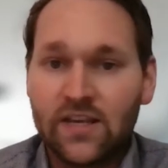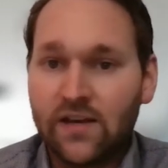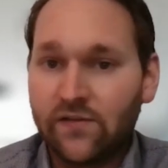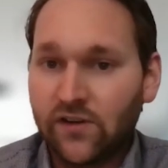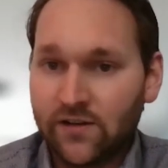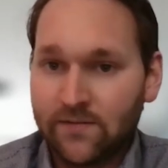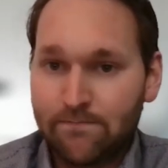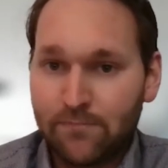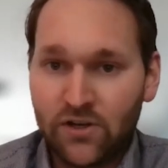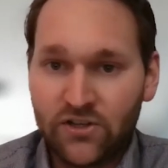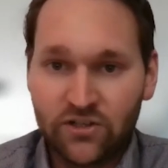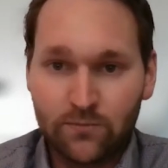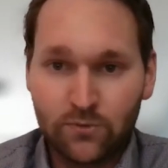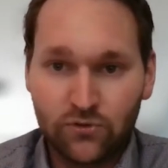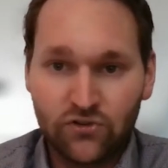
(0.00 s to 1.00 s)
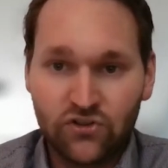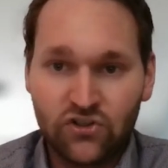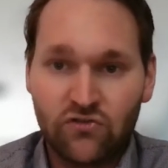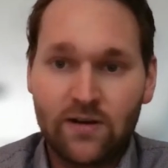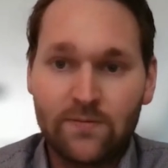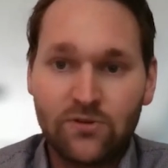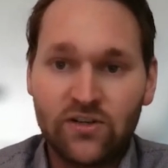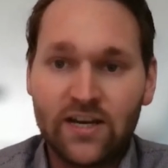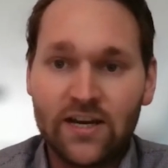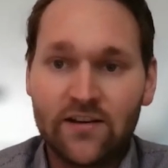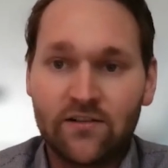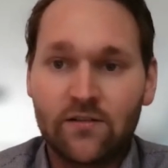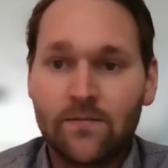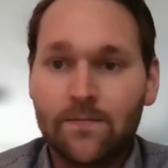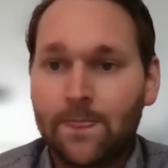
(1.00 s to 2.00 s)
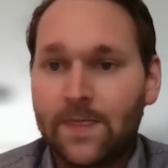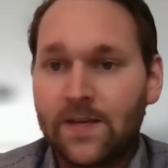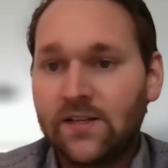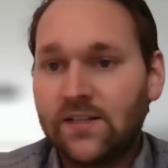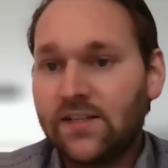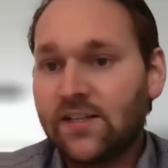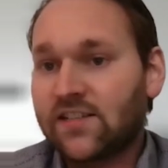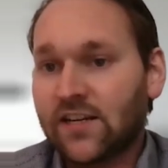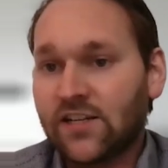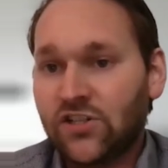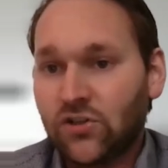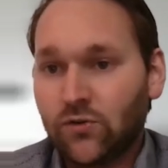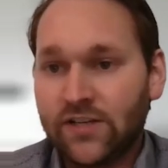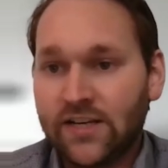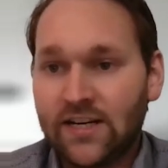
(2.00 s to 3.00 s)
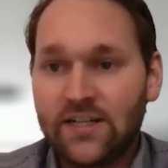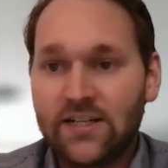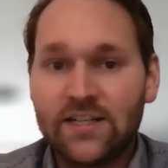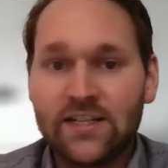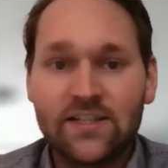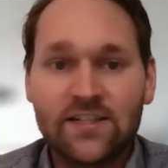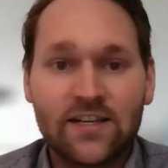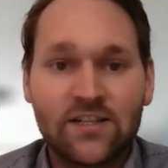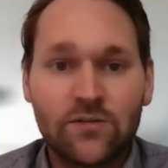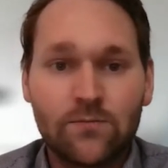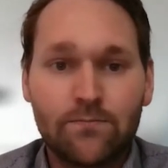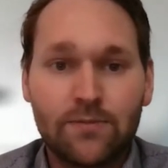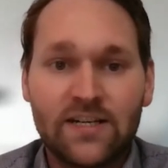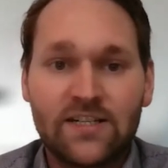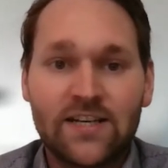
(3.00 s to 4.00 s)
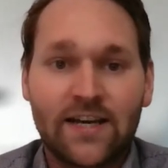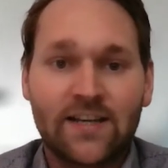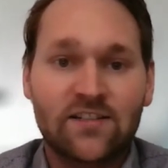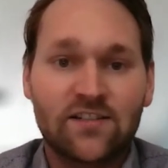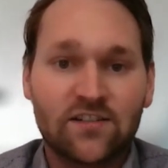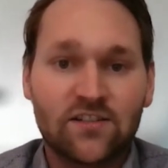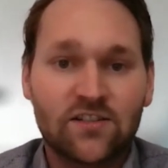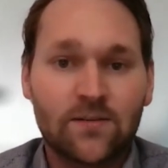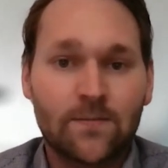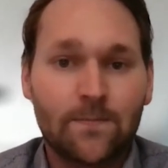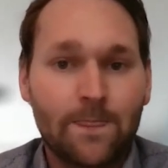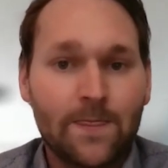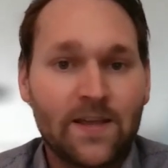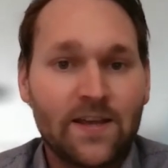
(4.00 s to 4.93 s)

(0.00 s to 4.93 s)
if not impossible, to scrape together the essential daily needs and to pay taxes.